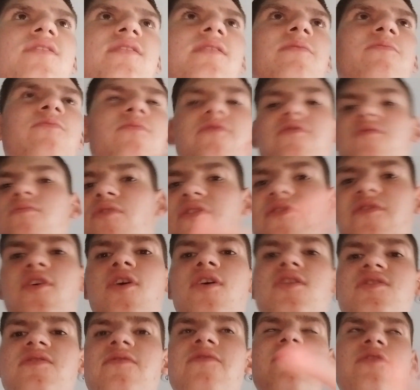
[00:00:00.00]
I'm
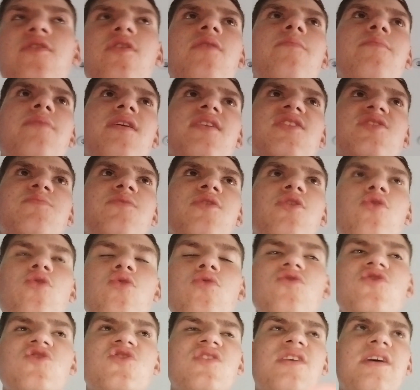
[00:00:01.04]
referring back to my
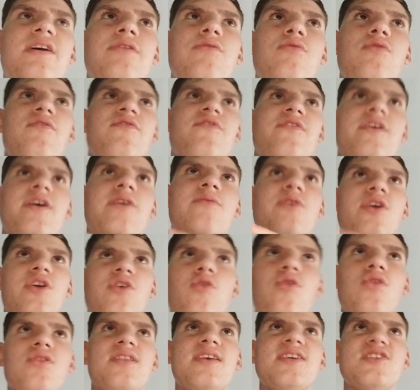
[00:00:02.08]
old style of
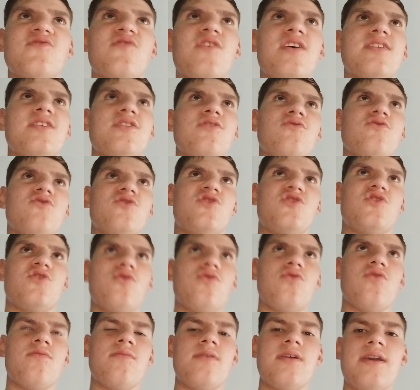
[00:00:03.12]
recording these videos,
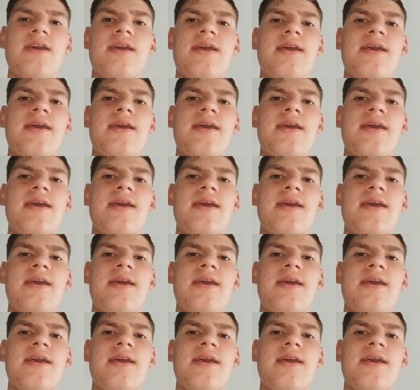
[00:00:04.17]
so